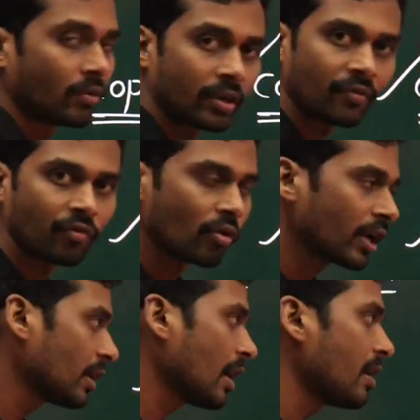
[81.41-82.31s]
Okay, 4
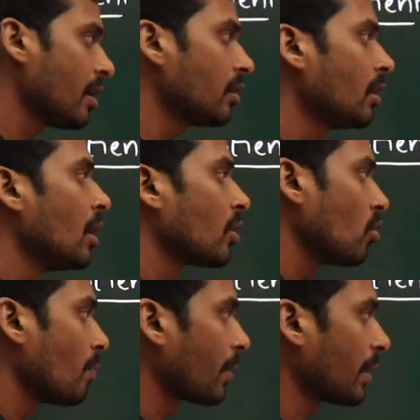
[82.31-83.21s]
and 9 are
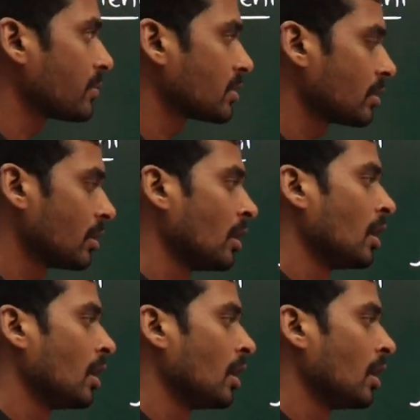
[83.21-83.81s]
coprimes.